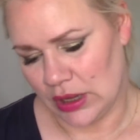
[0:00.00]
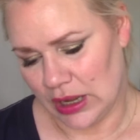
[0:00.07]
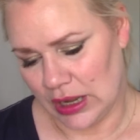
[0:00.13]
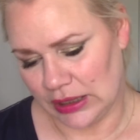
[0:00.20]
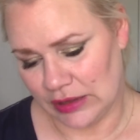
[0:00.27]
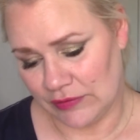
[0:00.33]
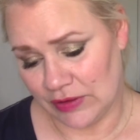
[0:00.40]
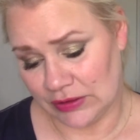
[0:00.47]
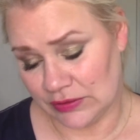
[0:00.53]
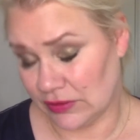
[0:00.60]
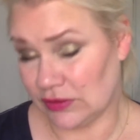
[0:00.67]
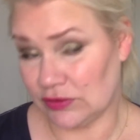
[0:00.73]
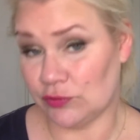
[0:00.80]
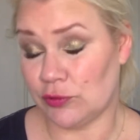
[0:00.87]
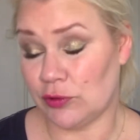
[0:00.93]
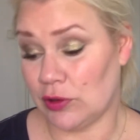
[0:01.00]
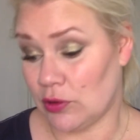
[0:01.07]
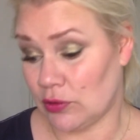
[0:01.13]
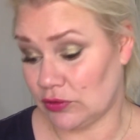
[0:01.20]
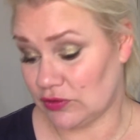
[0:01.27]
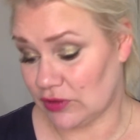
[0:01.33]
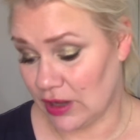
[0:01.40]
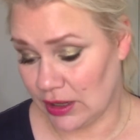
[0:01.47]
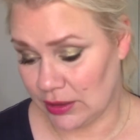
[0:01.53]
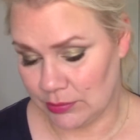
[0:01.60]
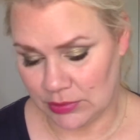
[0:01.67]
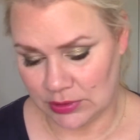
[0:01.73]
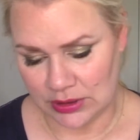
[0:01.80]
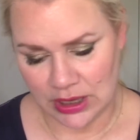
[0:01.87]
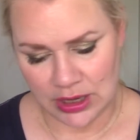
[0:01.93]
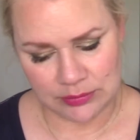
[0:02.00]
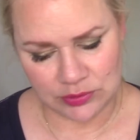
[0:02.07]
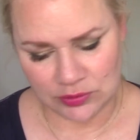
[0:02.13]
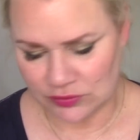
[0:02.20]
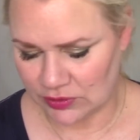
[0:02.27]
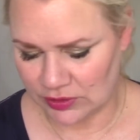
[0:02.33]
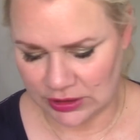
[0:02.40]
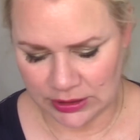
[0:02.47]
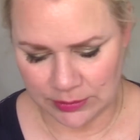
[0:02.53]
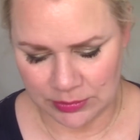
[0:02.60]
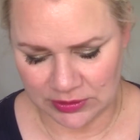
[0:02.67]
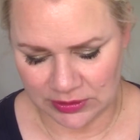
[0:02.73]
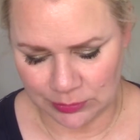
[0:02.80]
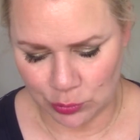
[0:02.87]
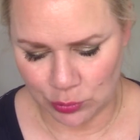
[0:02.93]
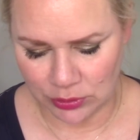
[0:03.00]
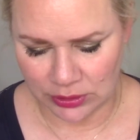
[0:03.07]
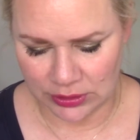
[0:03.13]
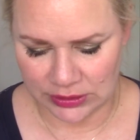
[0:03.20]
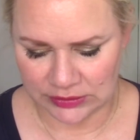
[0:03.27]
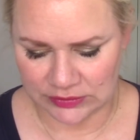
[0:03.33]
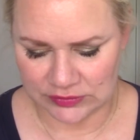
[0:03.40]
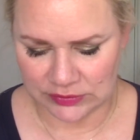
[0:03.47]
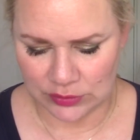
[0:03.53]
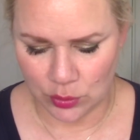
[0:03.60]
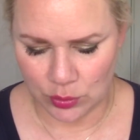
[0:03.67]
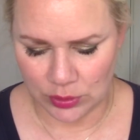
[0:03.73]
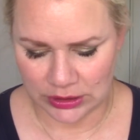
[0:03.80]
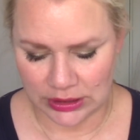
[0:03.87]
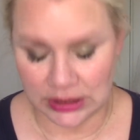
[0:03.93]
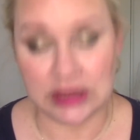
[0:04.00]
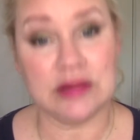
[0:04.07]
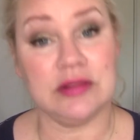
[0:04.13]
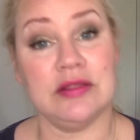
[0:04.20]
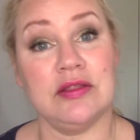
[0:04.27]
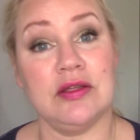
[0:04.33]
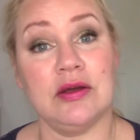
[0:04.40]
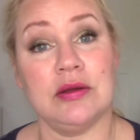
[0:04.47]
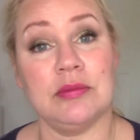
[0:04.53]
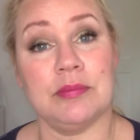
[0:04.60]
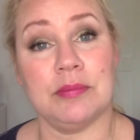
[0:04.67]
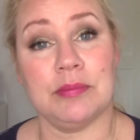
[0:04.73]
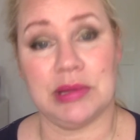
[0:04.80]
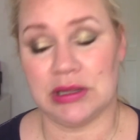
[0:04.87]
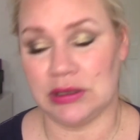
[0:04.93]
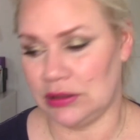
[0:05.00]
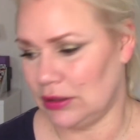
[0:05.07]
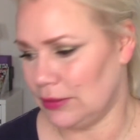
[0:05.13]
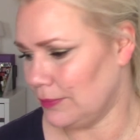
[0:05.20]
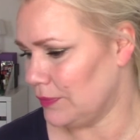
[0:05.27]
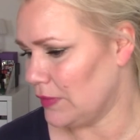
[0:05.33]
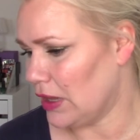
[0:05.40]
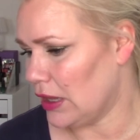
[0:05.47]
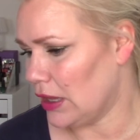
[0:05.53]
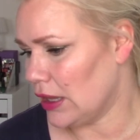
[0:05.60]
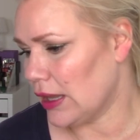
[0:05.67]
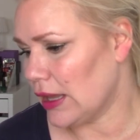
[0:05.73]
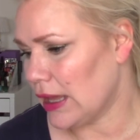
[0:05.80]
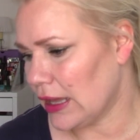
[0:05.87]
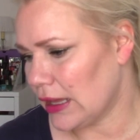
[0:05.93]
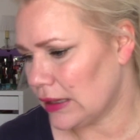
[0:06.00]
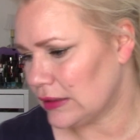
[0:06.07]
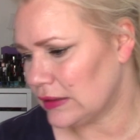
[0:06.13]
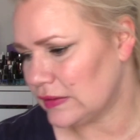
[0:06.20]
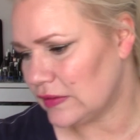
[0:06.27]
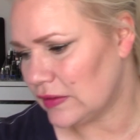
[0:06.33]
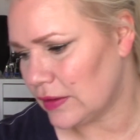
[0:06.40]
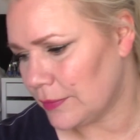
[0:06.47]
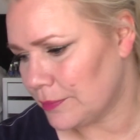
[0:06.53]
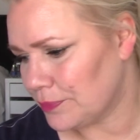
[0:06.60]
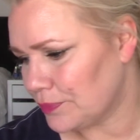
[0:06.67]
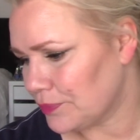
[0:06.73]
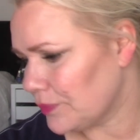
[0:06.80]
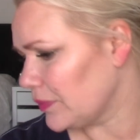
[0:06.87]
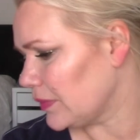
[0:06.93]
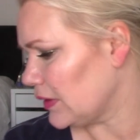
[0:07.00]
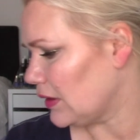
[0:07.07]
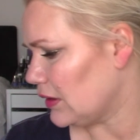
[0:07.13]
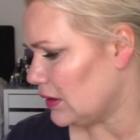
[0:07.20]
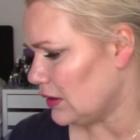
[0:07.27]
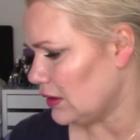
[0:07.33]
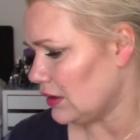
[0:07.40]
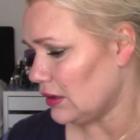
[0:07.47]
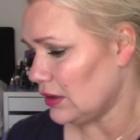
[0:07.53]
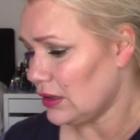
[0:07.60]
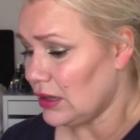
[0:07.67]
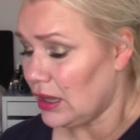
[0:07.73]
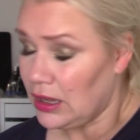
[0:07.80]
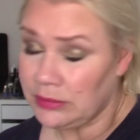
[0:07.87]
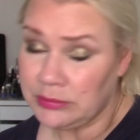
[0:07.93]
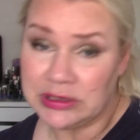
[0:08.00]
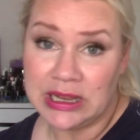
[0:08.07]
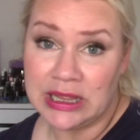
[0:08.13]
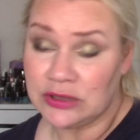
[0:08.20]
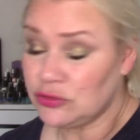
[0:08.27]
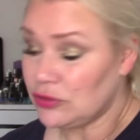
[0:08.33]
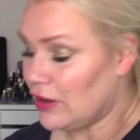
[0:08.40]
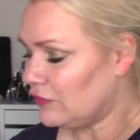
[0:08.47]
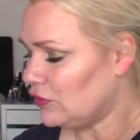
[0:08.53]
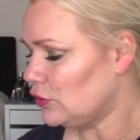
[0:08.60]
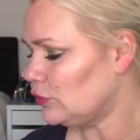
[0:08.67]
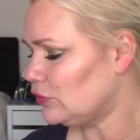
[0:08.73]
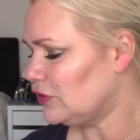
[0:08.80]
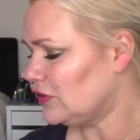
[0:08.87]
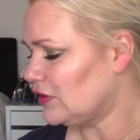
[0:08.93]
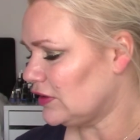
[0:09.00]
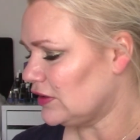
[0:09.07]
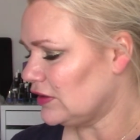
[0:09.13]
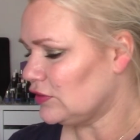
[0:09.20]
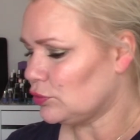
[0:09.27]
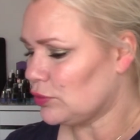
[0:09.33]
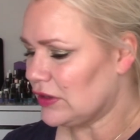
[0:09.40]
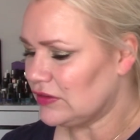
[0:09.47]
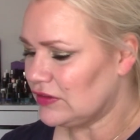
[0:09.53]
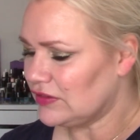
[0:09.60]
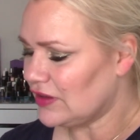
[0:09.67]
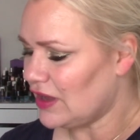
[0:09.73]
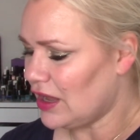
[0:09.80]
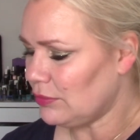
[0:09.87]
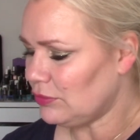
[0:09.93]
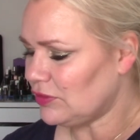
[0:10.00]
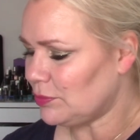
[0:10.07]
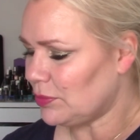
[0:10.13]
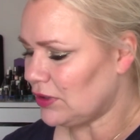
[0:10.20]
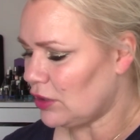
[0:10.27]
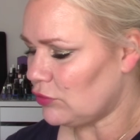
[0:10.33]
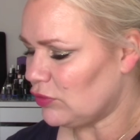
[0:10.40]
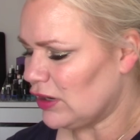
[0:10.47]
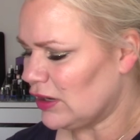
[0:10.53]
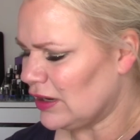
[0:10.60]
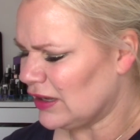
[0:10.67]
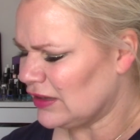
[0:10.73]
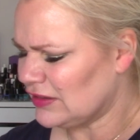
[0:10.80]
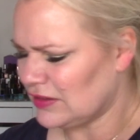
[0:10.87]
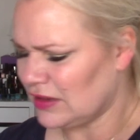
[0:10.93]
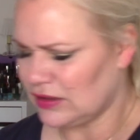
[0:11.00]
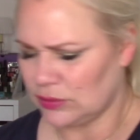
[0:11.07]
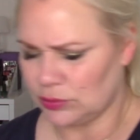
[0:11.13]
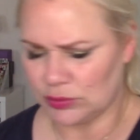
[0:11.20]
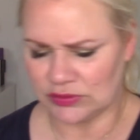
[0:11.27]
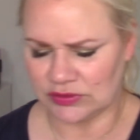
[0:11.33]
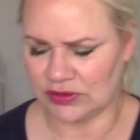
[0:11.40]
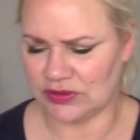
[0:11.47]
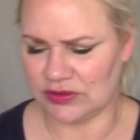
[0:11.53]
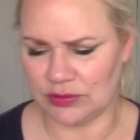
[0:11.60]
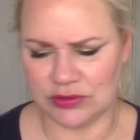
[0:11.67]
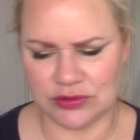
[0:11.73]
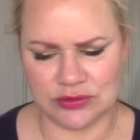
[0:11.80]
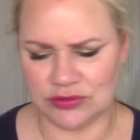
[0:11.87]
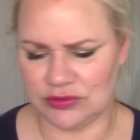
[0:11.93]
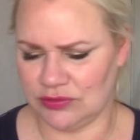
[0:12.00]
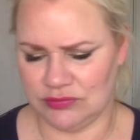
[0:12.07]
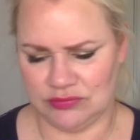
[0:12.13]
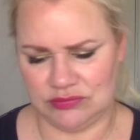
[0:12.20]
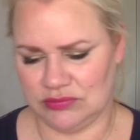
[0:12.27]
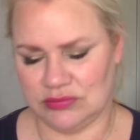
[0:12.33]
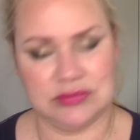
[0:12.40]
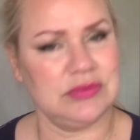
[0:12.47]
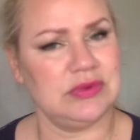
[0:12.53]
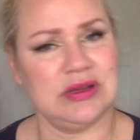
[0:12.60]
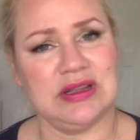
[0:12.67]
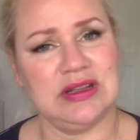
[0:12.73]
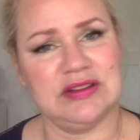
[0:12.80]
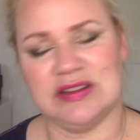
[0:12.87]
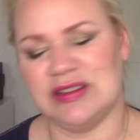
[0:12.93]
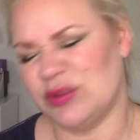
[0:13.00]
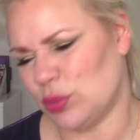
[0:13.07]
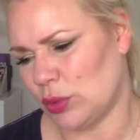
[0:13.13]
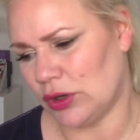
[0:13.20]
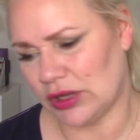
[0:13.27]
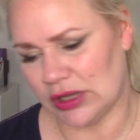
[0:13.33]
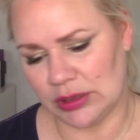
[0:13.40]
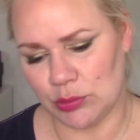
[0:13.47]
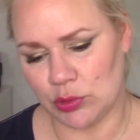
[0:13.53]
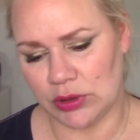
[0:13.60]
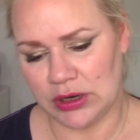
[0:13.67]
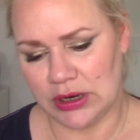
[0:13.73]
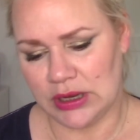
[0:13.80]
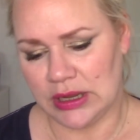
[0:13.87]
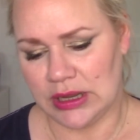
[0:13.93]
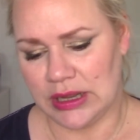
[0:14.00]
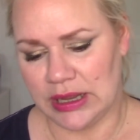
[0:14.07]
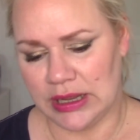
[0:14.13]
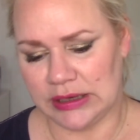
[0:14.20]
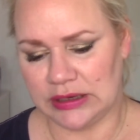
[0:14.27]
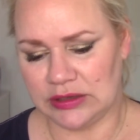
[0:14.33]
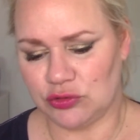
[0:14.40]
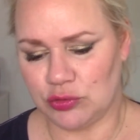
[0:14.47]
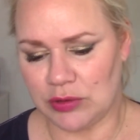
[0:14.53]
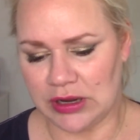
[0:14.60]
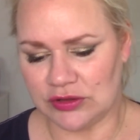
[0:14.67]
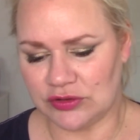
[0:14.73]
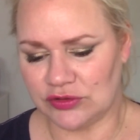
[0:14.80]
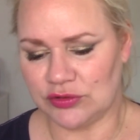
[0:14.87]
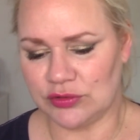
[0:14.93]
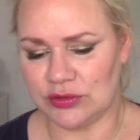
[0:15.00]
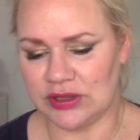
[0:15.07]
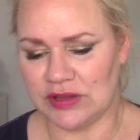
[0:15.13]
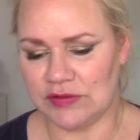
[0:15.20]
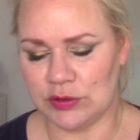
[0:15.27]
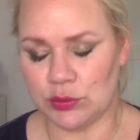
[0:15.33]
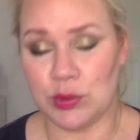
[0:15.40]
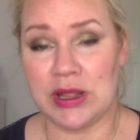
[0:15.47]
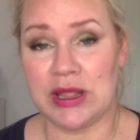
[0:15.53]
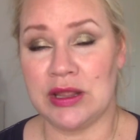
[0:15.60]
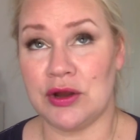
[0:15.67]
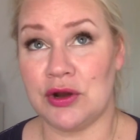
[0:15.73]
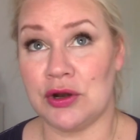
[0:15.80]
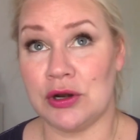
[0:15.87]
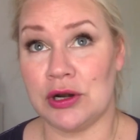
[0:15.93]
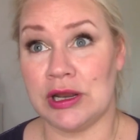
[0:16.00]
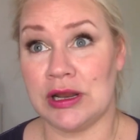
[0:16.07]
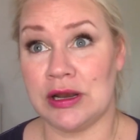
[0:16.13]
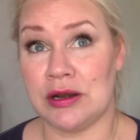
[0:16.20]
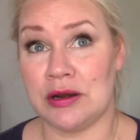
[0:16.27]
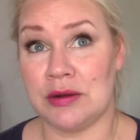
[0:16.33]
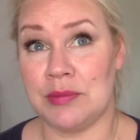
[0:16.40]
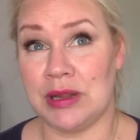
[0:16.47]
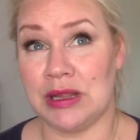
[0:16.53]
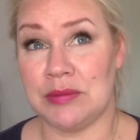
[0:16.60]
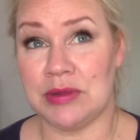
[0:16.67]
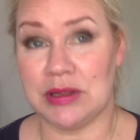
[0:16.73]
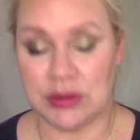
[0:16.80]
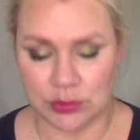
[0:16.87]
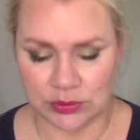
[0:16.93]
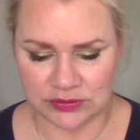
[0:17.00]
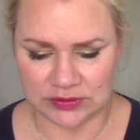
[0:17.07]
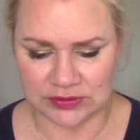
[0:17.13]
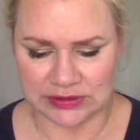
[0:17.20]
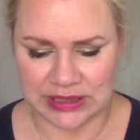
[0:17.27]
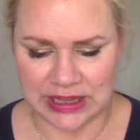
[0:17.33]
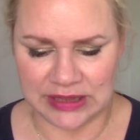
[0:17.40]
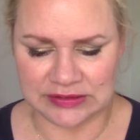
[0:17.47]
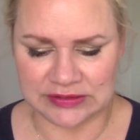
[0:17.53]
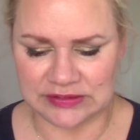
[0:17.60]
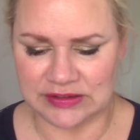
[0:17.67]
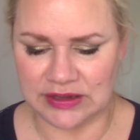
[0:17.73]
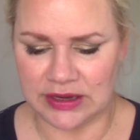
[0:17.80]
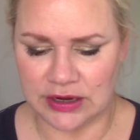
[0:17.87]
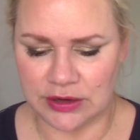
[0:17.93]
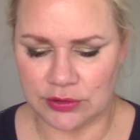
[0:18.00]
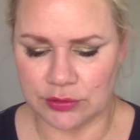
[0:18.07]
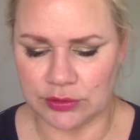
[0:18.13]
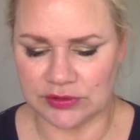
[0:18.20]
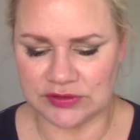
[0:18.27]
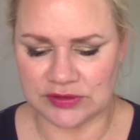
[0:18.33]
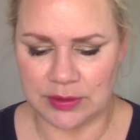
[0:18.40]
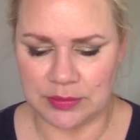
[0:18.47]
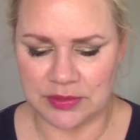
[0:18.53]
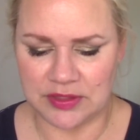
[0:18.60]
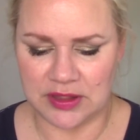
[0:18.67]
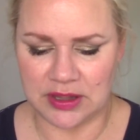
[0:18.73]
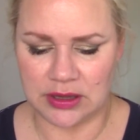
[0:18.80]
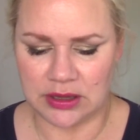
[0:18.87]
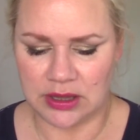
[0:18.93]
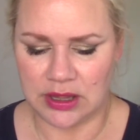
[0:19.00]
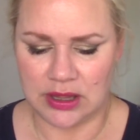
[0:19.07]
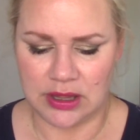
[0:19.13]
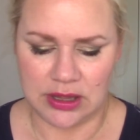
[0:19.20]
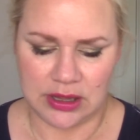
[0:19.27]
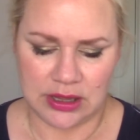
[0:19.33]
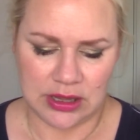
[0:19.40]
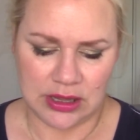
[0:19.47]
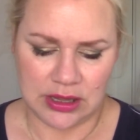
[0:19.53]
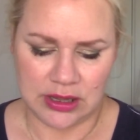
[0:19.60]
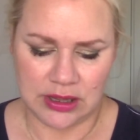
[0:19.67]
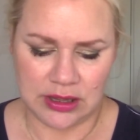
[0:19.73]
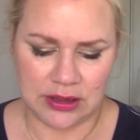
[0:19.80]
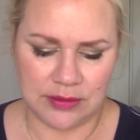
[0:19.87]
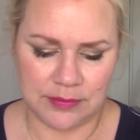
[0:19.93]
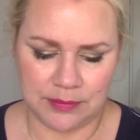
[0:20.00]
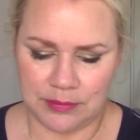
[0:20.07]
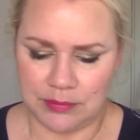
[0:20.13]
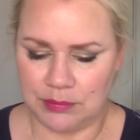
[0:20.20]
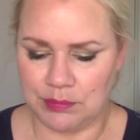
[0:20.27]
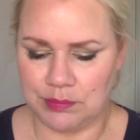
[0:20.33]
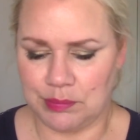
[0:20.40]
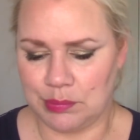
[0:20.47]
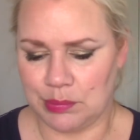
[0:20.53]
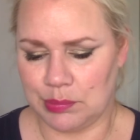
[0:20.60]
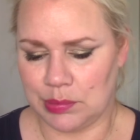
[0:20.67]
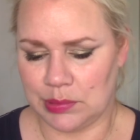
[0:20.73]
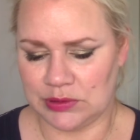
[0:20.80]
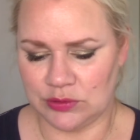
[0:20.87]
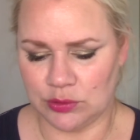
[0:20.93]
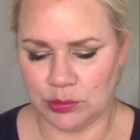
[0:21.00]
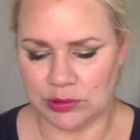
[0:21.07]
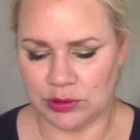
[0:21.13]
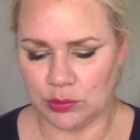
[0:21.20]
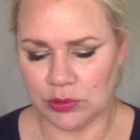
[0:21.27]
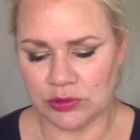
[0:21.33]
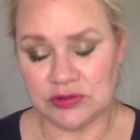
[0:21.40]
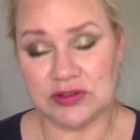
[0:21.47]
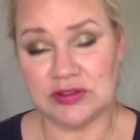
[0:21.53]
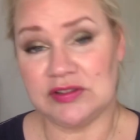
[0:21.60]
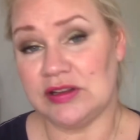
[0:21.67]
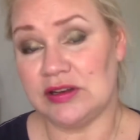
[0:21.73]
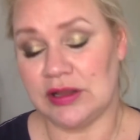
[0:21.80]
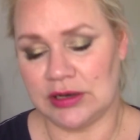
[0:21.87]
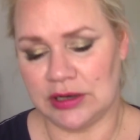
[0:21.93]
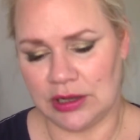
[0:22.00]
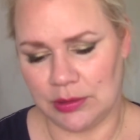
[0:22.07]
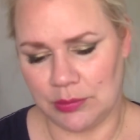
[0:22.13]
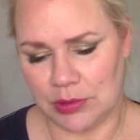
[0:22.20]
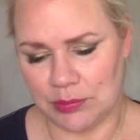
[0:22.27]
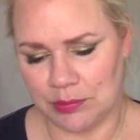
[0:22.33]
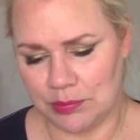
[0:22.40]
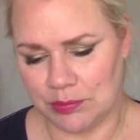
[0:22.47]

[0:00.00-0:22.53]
I have had this for a long time. I'm not going to keep it anymore. It's going in the bin. And I'm glad to have used it at least 20 times, but I realized that it wasn't a good, it didn't work anymore. And I tried to give it away earlier, maybe was it last year or something, but nobody wanted it, and I'm